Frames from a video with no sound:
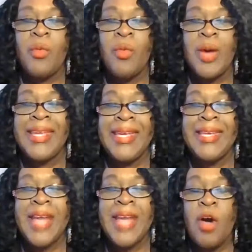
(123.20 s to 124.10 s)
what he
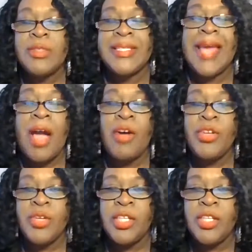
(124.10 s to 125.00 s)
knows and how you
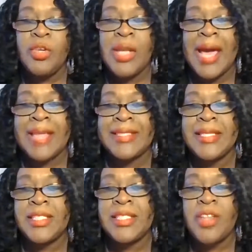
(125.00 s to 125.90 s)
can utilize
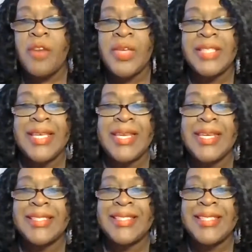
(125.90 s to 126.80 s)
this service and the
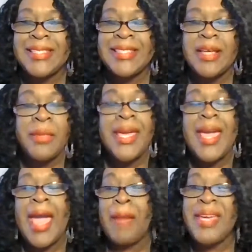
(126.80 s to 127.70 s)
system.
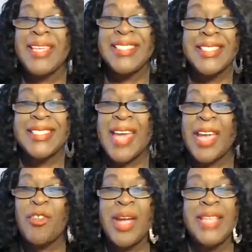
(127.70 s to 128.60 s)
I mean, it's just like
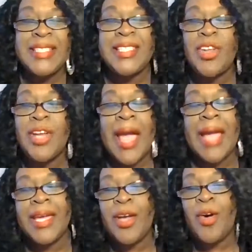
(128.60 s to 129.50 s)
crazy. So look, I
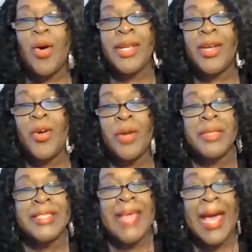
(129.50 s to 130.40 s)
can go on and on, but
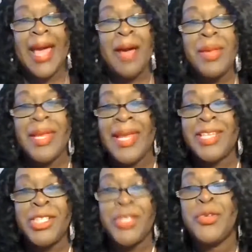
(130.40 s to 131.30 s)
Tyler, I'm gonna let
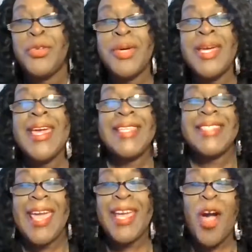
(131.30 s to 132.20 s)
you
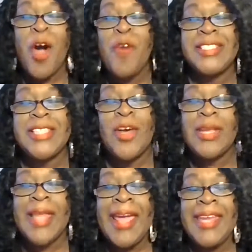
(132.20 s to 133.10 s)
take over. So
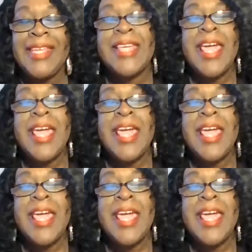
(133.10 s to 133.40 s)
ladies,